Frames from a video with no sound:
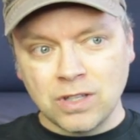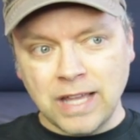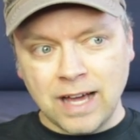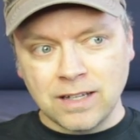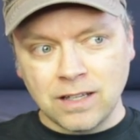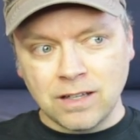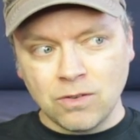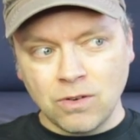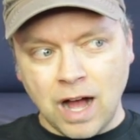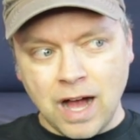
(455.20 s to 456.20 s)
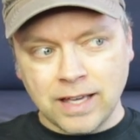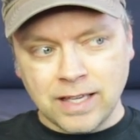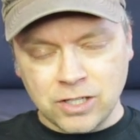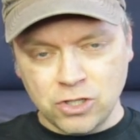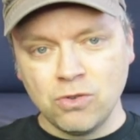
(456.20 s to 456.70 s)
that I
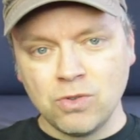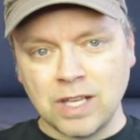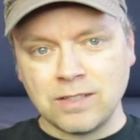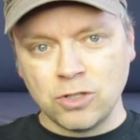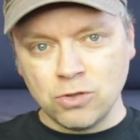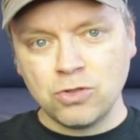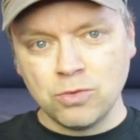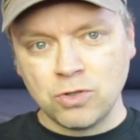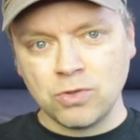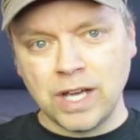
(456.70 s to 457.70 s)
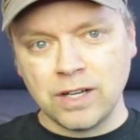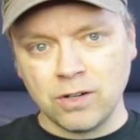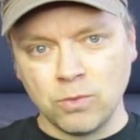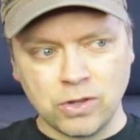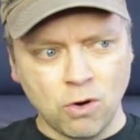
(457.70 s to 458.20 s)
can use as a YouTube
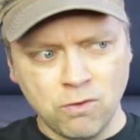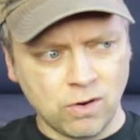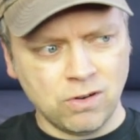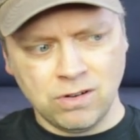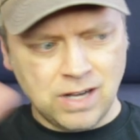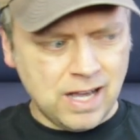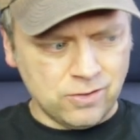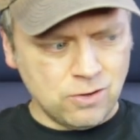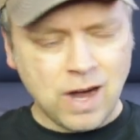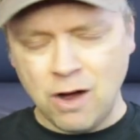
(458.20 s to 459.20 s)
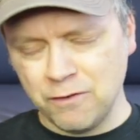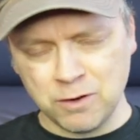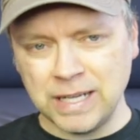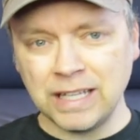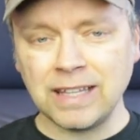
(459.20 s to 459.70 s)
creator with over, I don't know, however
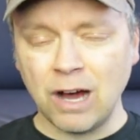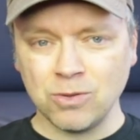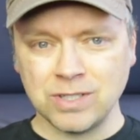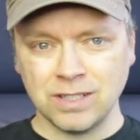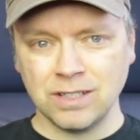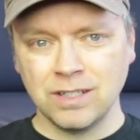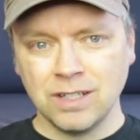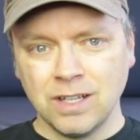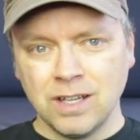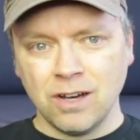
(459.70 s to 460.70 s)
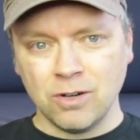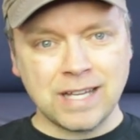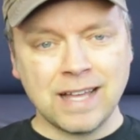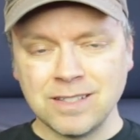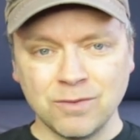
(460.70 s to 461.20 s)
many thousand or
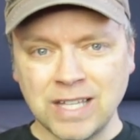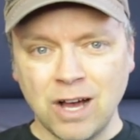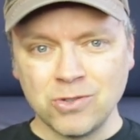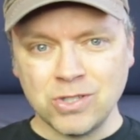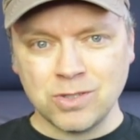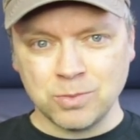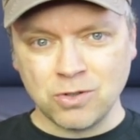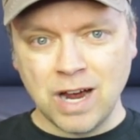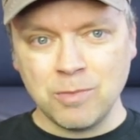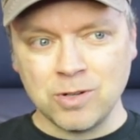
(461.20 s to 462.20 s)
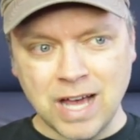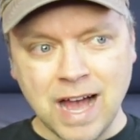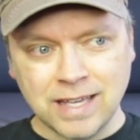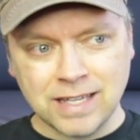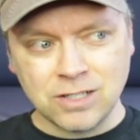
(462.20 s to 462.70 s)
tens of thousand subscribers,
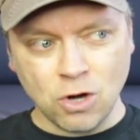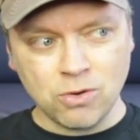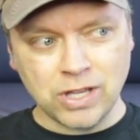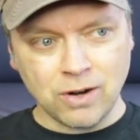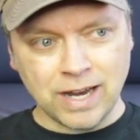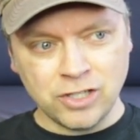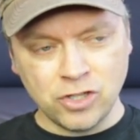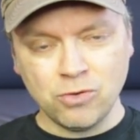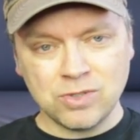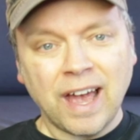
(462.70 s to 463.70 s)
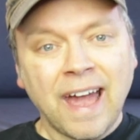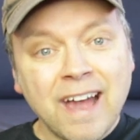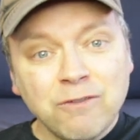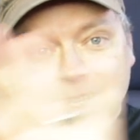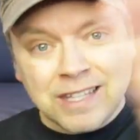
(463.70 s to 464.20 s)
I can go there and use
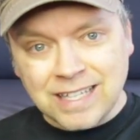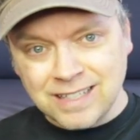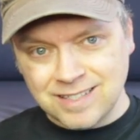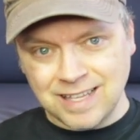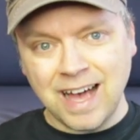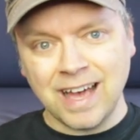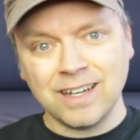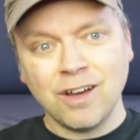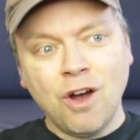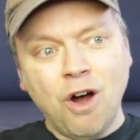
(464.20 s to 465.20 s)
everything inside